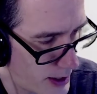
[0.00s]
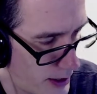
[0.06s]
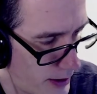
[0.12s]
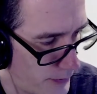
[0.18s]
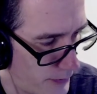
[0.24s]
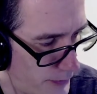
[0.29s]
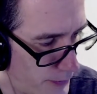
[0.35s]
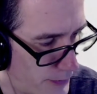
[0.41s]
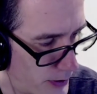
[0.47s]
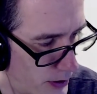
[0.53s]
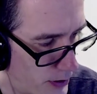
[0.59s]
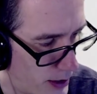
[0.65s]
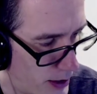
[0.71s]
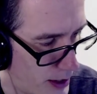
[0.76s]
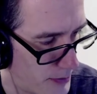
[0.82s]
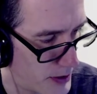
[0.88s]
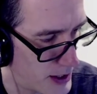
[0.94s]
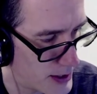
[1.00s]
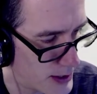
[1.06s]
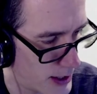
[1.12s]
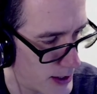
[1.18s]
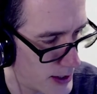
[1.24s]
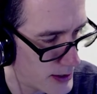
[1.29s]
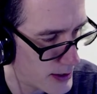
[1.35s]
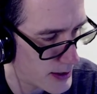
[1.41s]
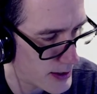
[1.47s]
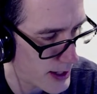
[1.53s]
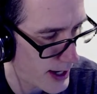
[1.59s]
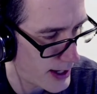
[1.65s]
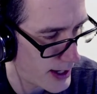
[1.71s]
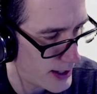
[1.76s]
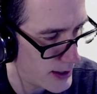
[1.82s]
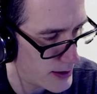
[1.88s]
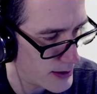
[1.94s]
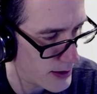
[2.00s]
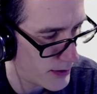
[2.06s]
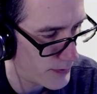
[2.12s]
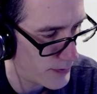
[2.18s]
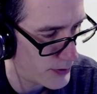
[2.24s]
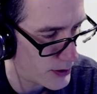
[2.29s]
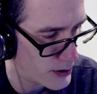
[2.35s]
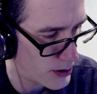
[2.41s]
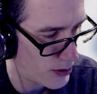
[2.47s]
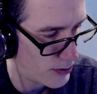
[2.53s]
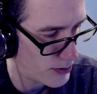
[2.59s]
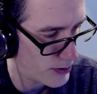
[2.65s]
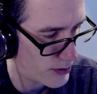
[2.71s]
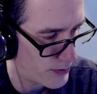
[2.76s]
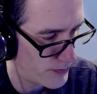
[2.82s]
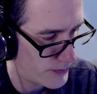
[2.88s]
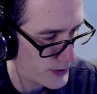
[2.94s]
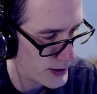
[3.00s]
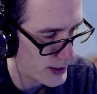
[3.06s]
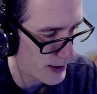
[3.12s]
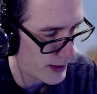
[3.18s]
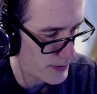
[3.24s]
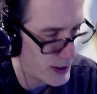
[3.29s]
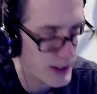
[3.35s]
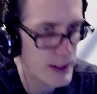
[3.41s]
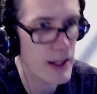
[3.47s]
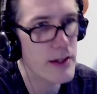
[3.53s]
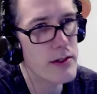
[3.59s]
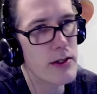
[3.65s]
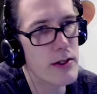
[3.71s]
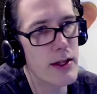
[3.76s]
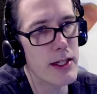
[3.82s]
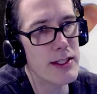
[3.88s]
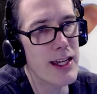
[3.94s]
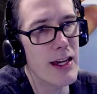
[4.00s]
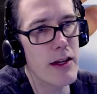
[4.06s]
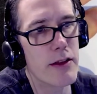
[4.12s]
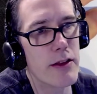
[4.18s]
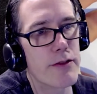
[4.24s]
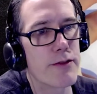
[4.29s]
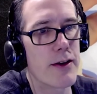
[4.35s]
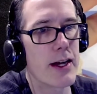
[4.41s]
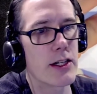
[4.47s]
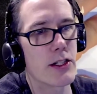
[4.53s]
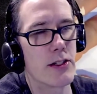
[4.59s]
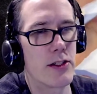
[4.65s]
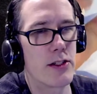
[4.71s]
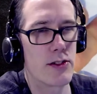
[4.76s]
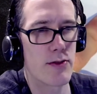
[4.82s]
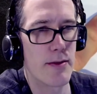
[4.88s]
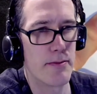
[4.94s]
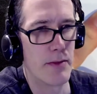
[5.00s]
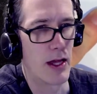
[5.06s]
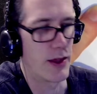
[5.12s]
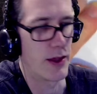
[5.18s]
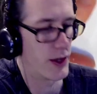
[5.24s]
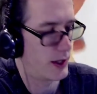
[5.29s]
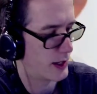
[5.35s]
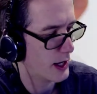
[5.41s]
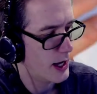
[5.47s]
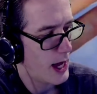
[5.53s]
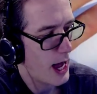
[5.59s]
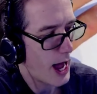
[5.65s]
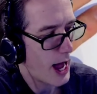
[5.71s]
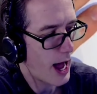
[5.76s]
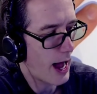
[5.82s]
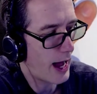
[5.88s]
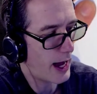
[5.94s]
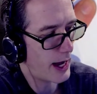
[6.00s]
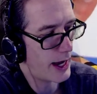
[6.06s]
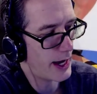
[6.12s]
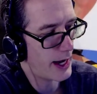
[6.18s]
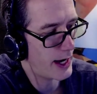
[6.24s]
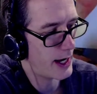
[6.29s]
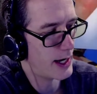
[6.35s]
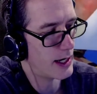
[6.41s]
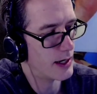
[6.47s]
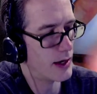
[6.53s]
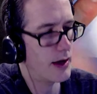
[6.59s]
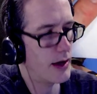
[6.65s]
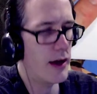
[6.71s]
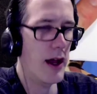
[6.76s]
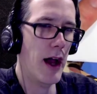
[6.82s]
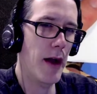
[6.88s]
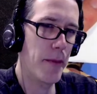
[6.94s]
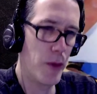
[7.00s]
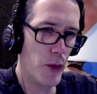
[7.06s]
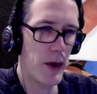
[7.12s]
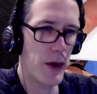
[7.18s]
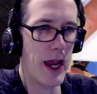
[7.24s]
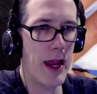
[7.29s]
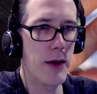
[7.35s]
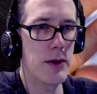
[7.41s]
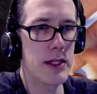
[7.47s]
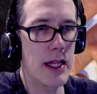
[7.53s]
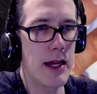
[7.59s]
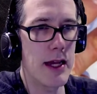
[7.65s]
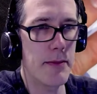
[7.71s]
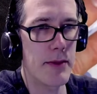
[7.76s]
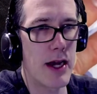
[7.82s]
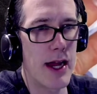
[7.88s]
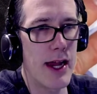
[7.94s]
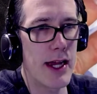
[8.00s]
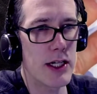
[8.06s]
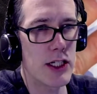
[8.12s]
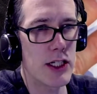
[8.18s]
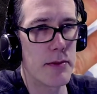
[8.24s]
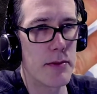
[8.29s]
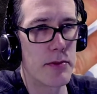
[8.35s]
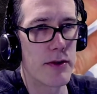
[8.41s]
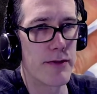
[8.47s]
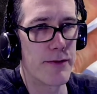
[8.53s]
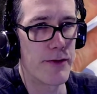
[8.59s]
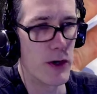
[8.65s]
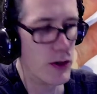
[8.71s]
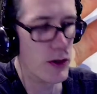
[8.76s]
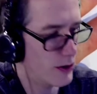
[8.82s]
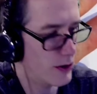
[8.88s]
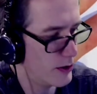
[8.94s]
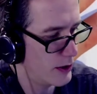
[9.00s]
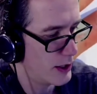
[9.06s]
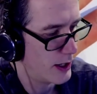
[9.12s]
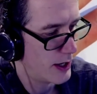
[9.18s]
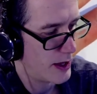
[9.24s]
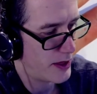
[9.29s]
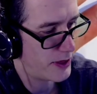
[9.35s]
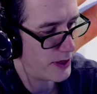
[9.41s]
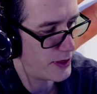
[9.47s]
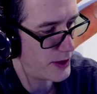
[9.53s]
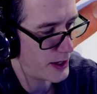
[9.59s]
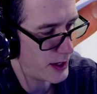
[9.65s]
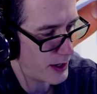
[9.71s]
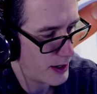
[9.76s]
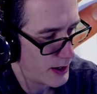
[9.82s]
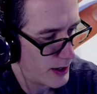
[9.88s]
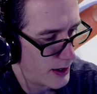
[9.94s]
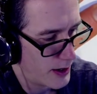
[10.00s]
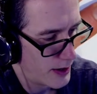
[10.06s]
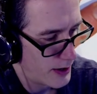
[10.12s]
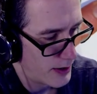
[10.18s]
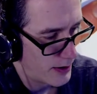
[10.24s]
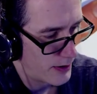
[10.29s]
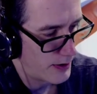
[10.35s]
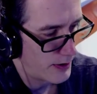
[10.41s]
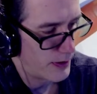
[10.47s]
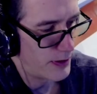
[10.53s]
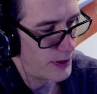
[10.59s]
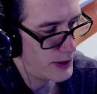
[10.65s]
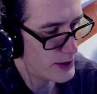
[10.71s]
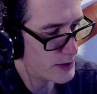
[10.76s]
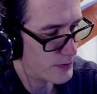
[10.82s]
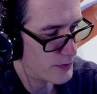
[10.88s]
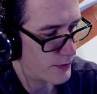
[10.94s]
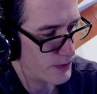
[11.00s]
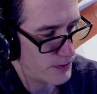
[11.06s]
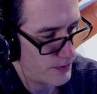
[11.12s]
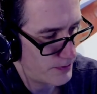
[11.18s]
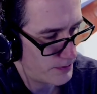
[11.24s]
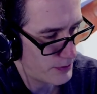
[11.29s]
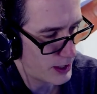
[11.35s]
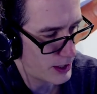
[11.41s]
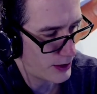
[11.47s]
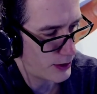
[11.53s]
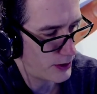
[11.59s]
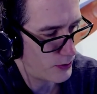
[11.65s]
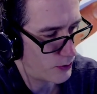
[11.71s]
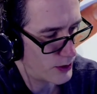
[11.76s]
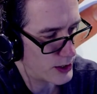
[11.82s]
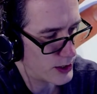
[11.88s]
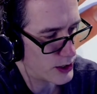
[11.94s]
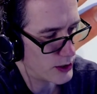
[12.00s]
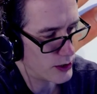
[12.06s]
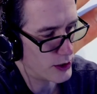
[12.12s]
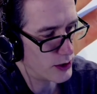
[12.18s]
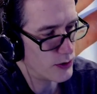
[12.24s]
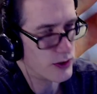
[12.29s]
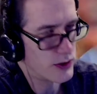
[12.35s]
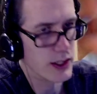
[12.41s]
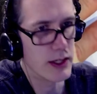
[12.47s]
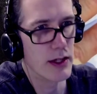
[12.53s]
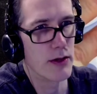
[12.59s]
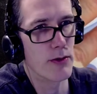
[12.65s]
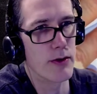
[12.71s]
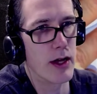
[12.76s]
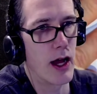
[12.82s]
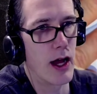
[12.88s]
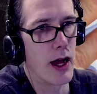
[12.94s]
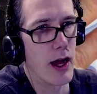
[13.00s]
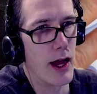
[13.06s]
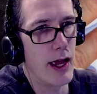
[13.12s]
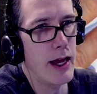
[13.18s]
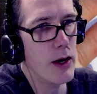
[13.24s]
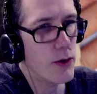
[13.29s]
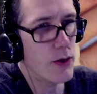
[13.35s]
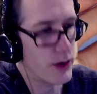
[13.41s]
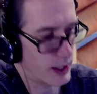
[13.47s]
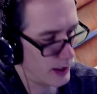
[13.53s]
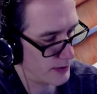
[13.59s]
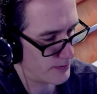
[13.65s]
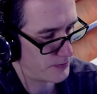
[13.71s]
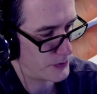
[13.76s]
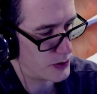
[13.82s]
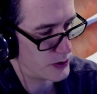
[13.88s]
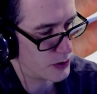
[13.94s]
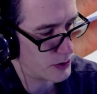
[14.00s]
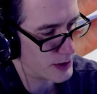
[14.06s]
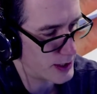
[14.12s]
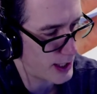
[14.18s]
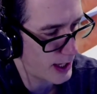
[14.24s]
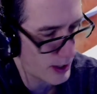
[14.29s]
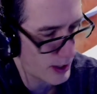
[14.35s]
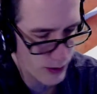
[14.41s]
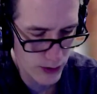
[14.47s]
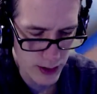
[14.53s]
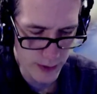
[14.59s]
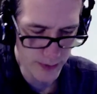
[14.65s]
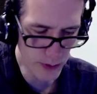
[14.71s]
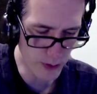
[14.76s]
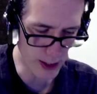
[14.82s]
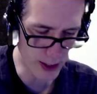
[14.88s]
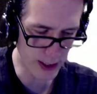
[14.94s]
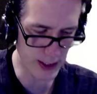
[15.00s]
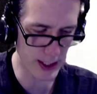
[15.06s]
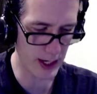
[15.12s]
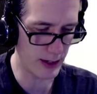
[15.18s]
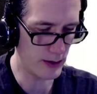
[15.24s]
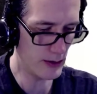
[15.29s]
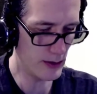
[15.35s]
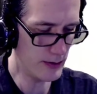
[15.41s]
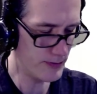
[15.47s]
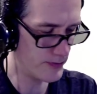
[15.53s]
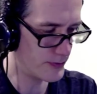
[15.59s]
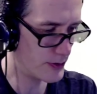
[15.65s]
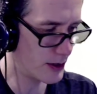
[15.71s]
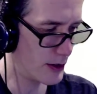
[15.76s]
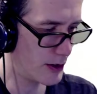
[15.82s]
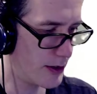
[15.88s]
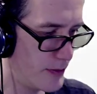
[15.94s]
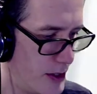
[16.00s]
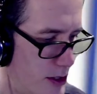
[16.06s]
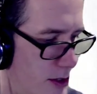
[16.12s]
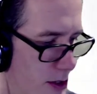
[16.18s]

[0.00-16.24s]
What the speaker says: and I'd have to figure out how many slices that is of the total. Does that make sense? So that's kind of the fraction strip method. I'm okay with that, but I actually prefer this method, which is using the area. So it's the area of a rectangle. So let me